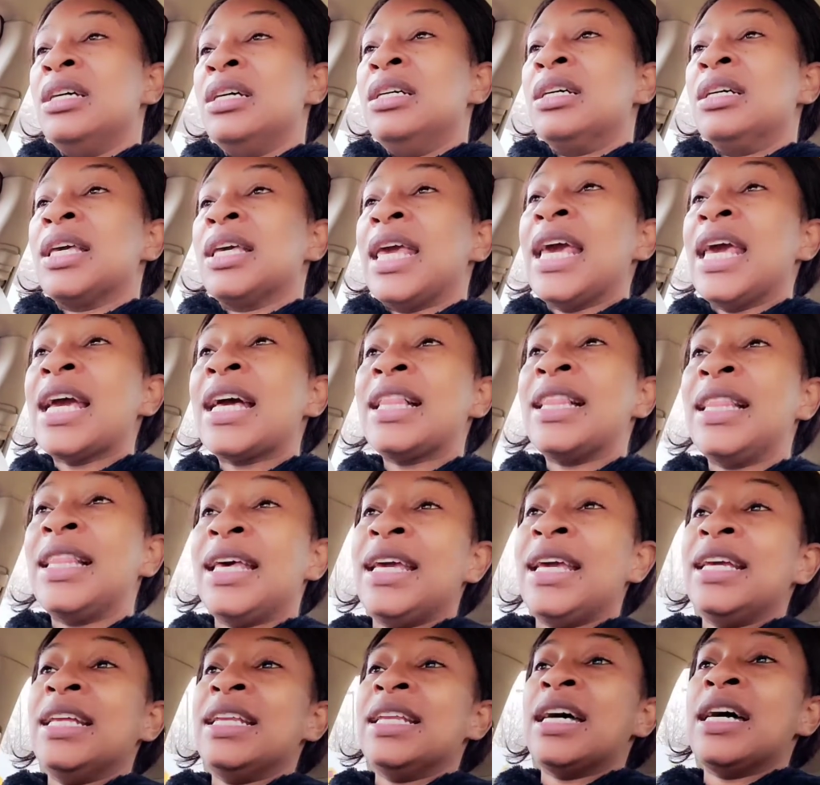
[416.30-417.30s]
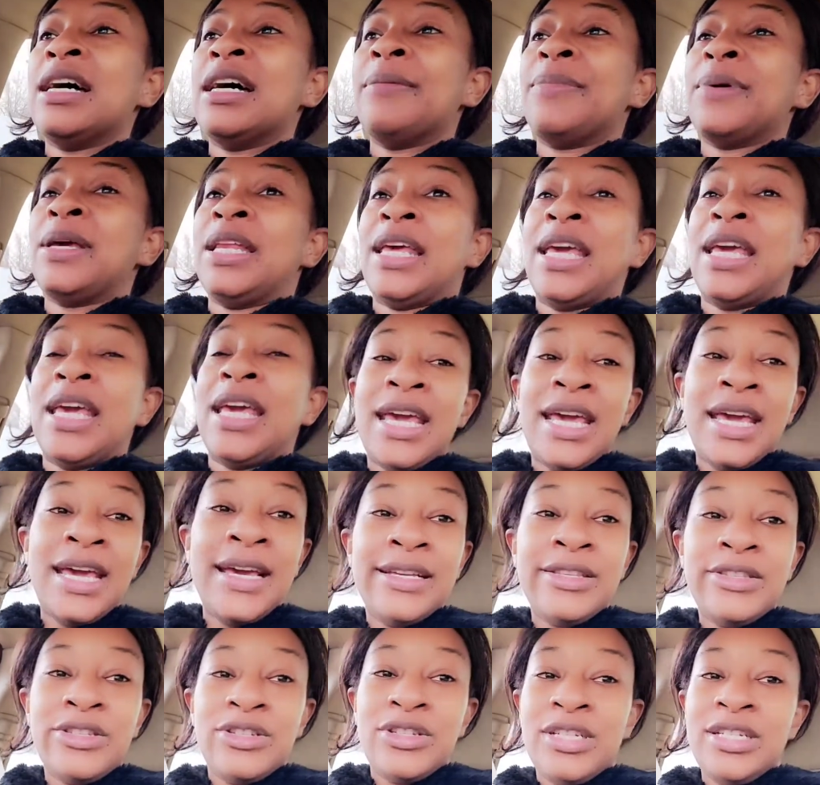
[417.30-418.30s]
get cleaned up, and
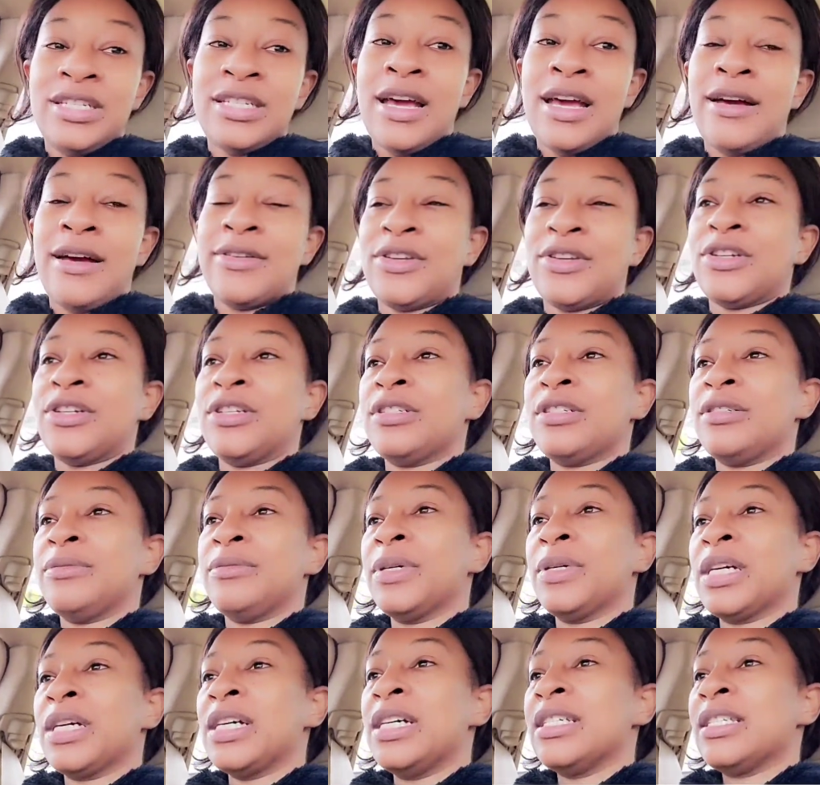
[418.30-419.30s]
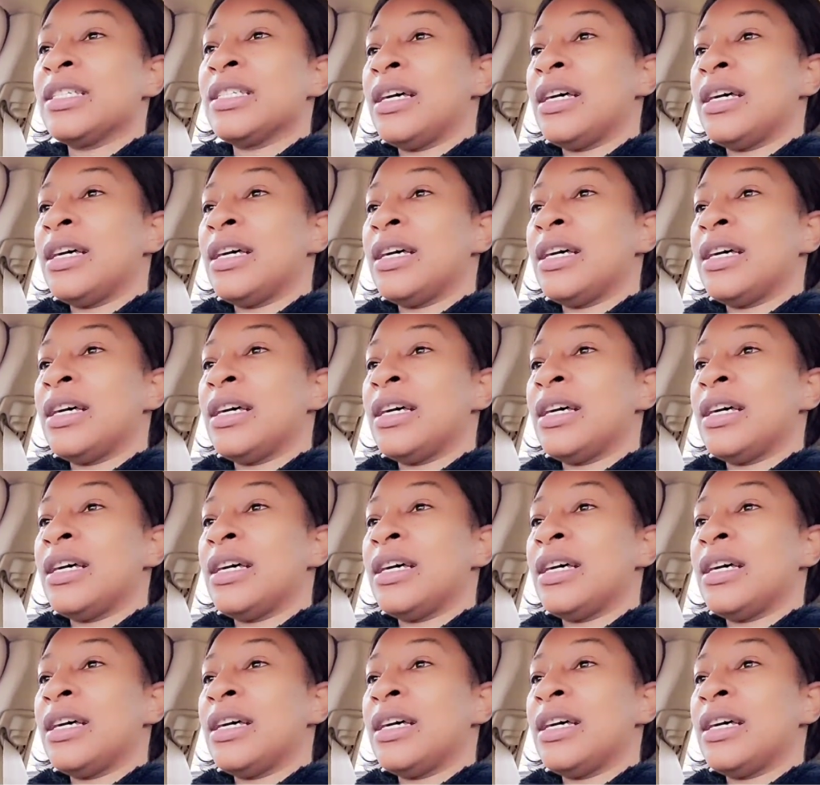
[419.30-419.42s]
head to the doctor, because